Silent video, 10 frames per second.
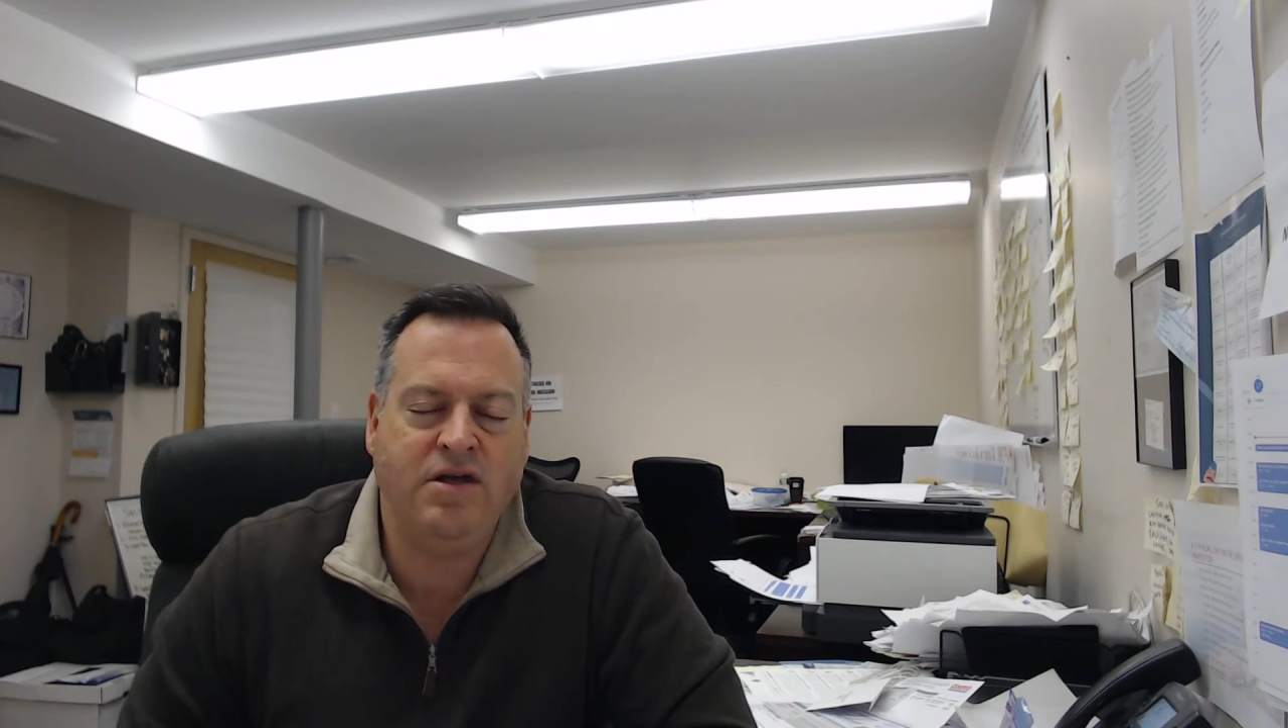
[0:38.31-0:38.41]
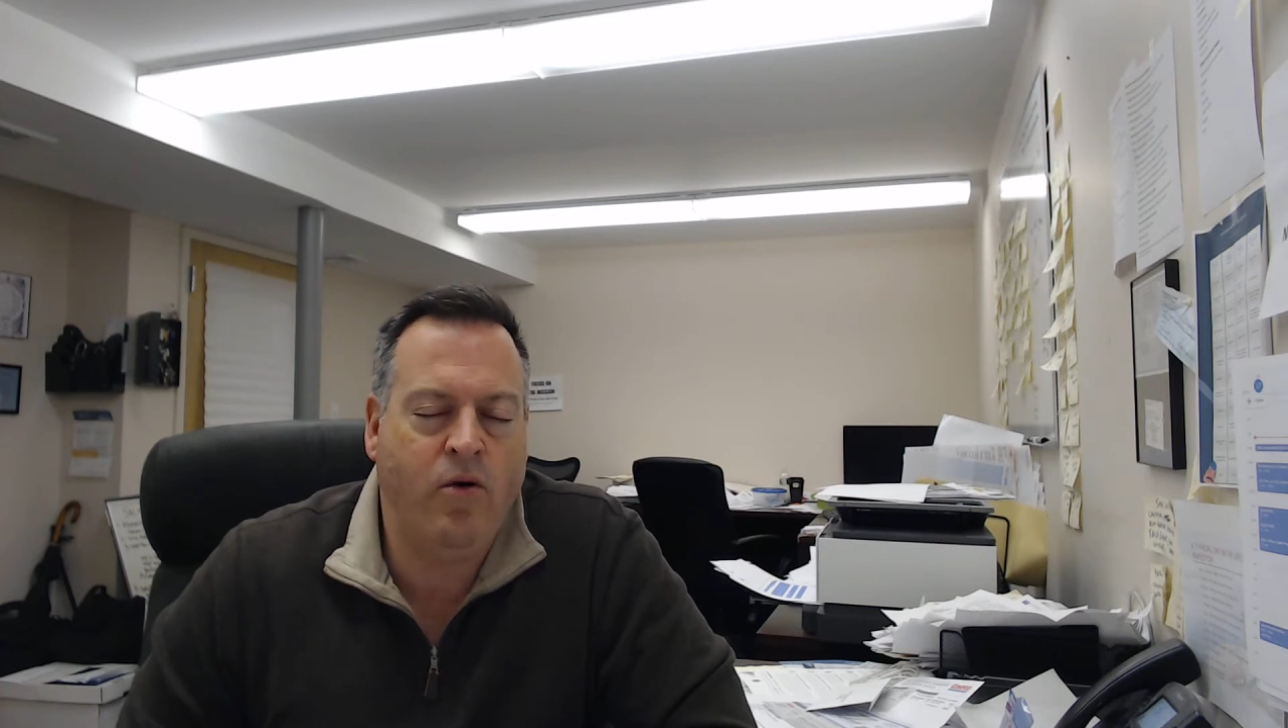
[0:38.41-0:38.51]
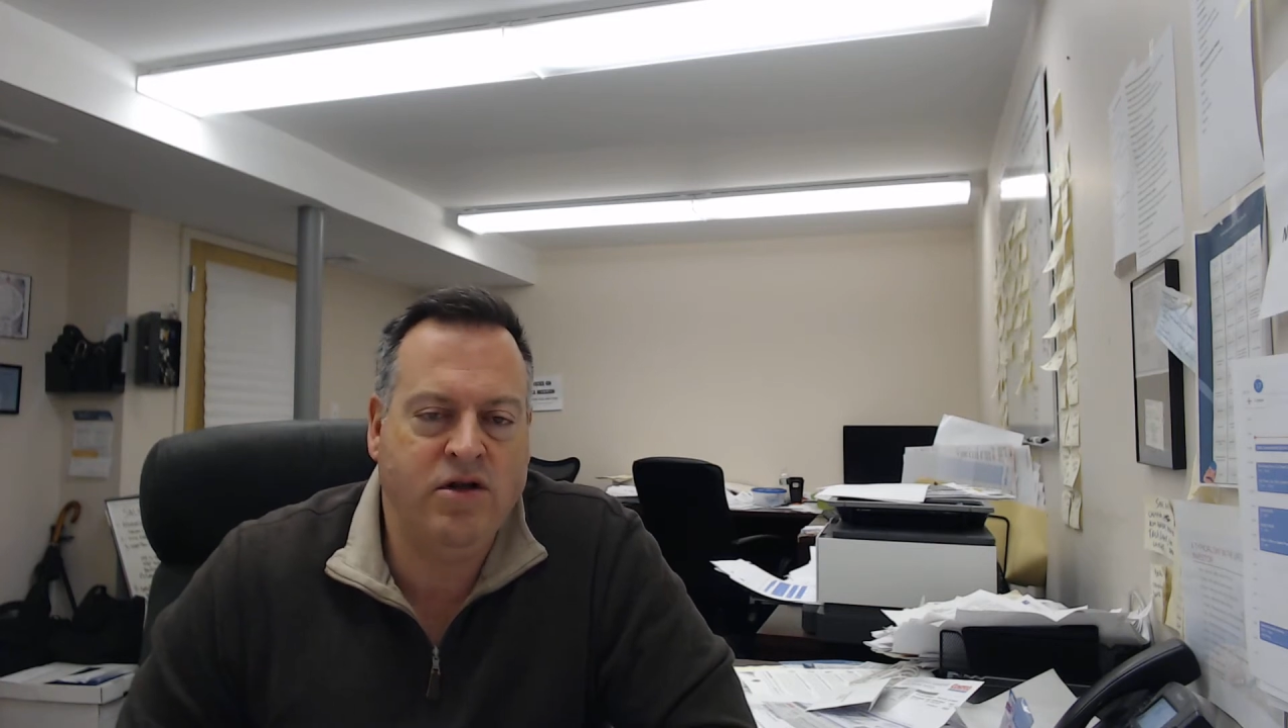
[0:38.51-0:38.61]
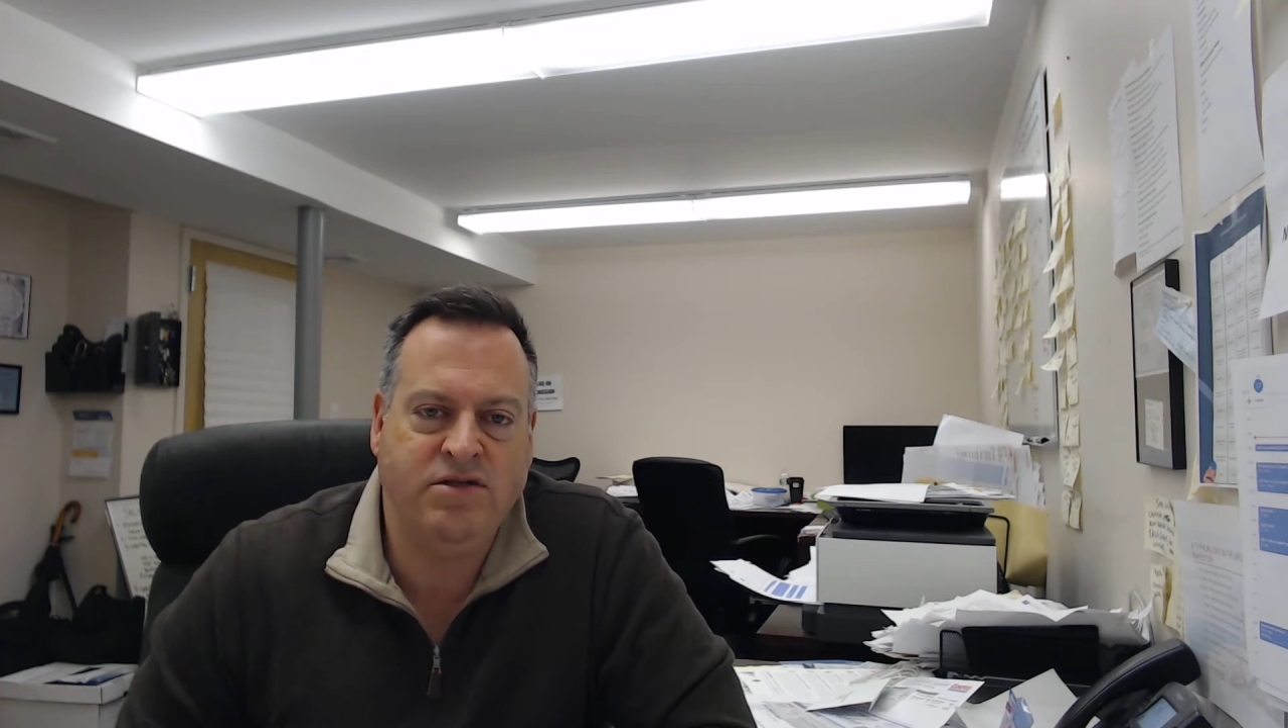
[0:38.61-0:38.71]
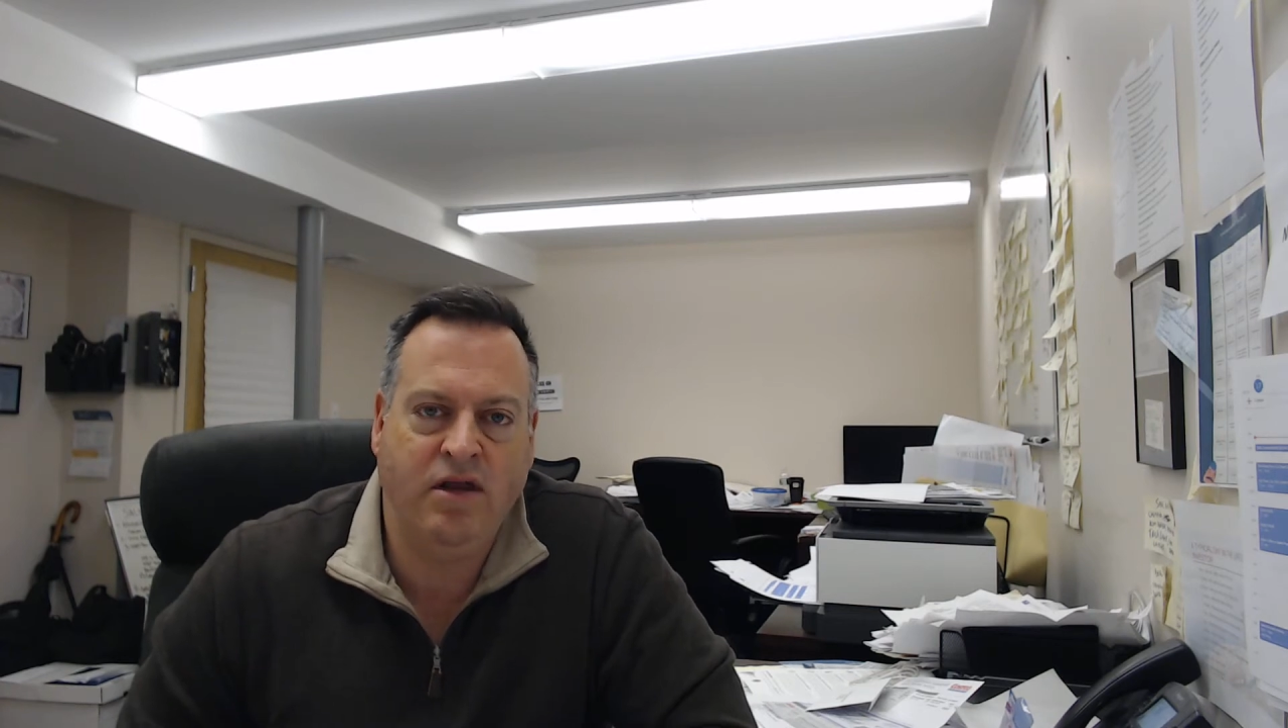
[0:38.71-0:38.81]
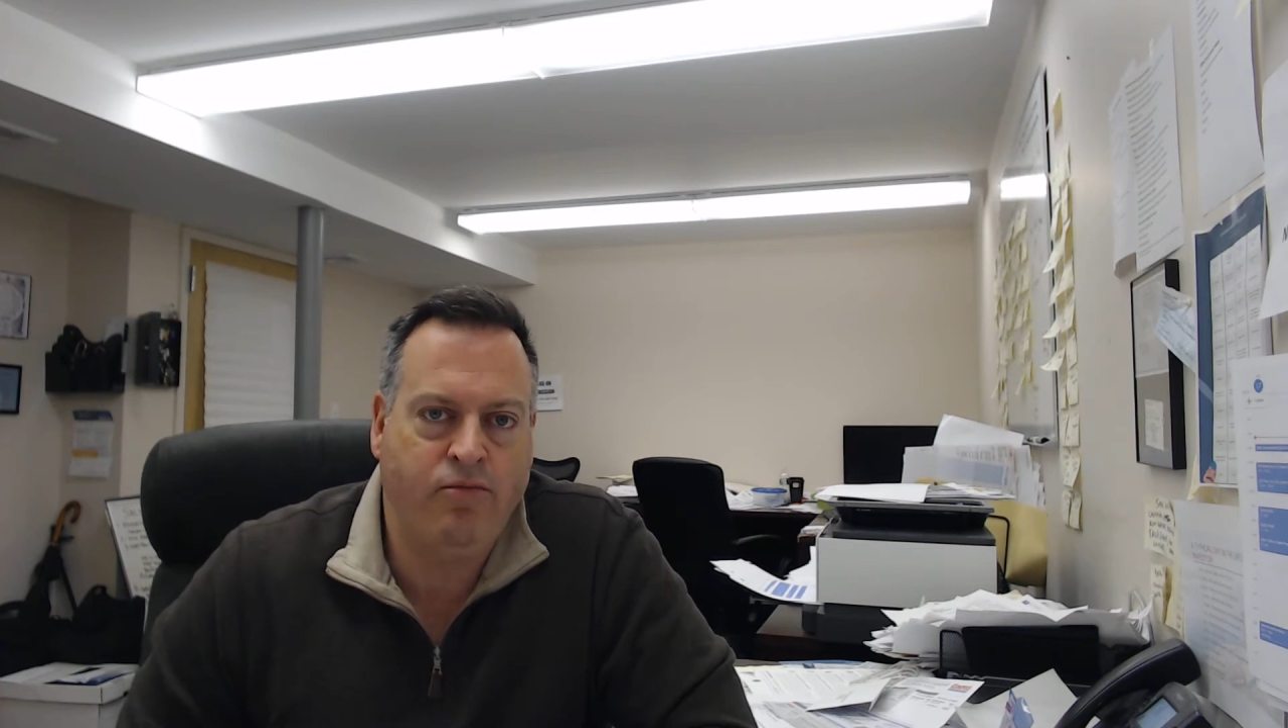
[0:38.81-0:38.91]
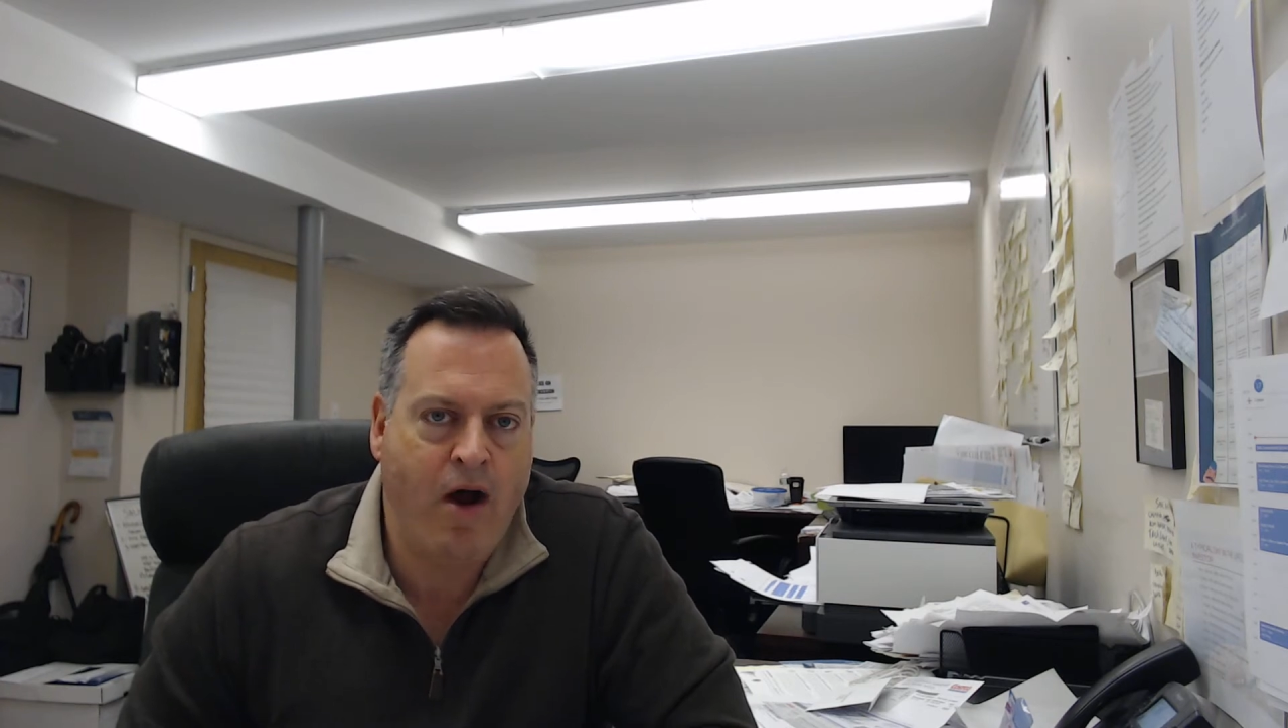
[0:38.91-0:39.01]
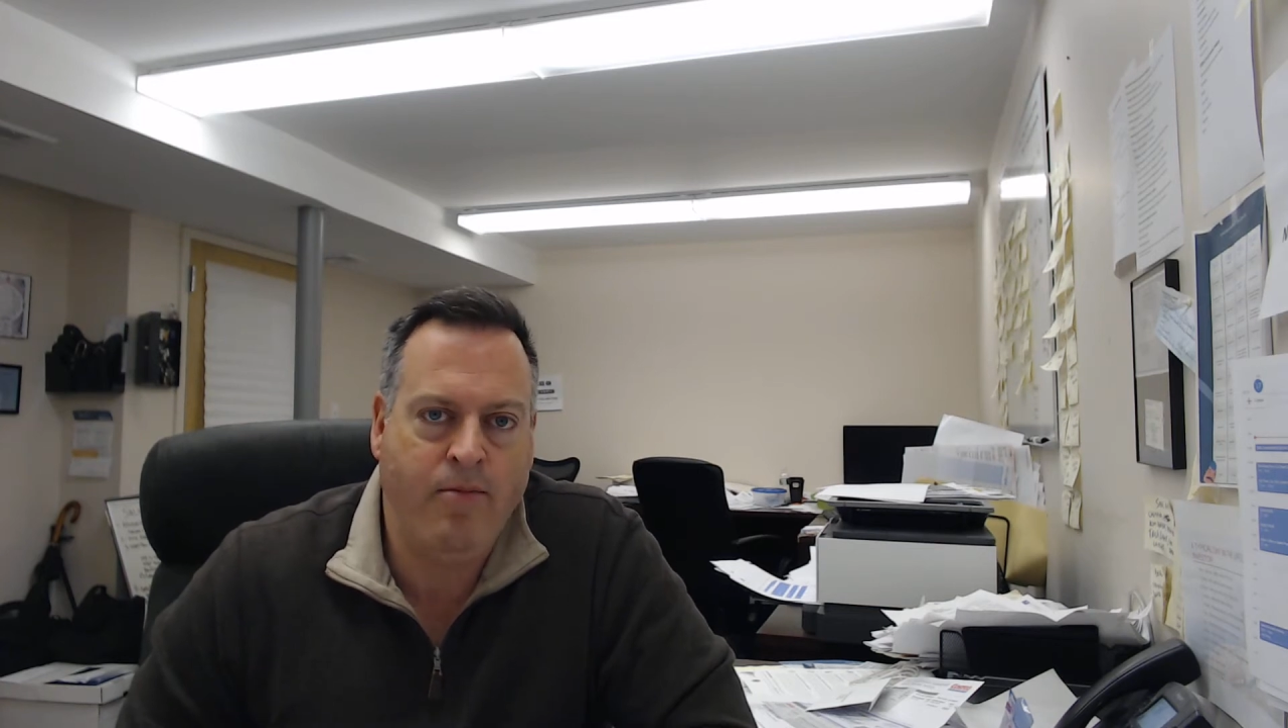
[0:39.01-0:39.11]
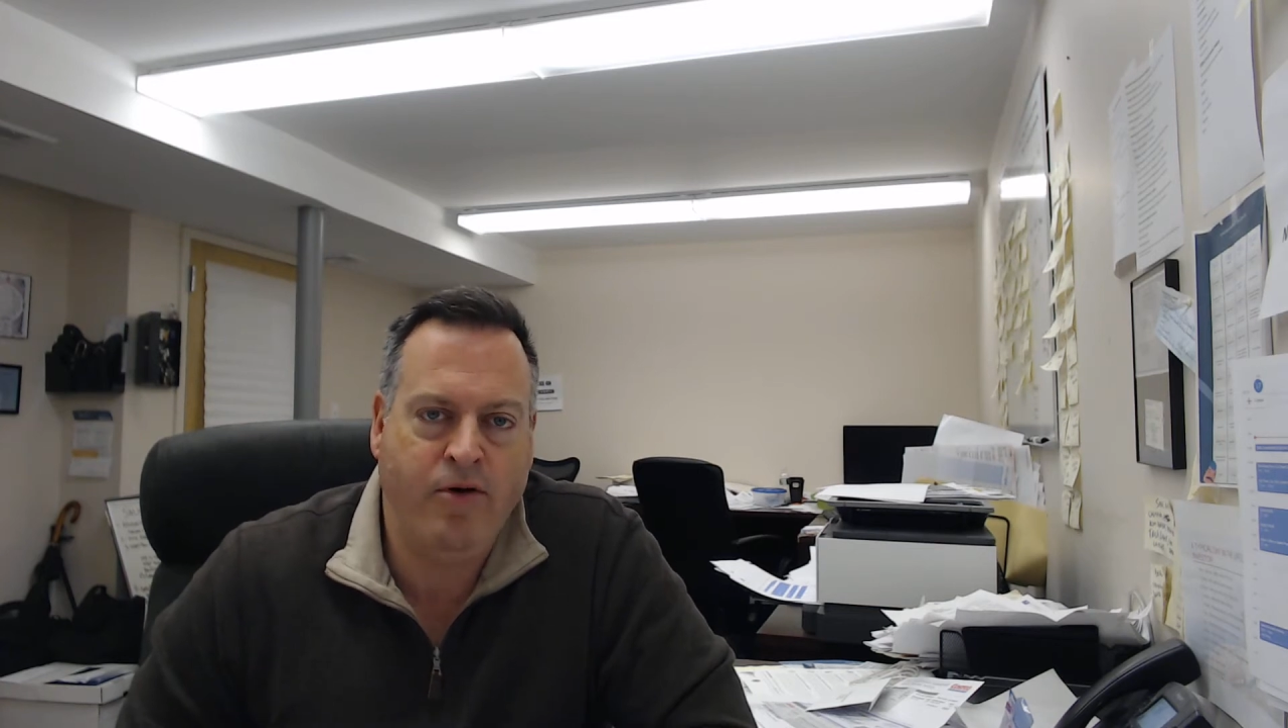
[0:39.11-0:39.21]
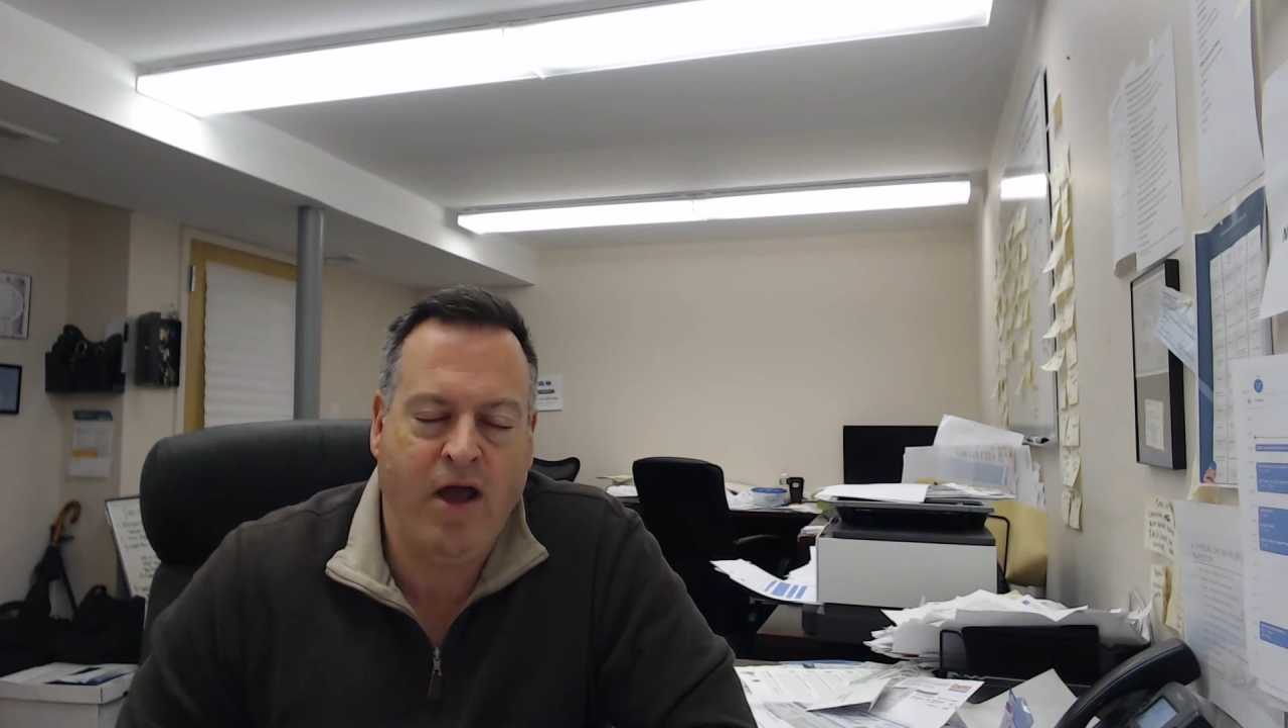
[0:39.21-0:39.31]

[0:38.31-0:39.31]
I want to sell the property,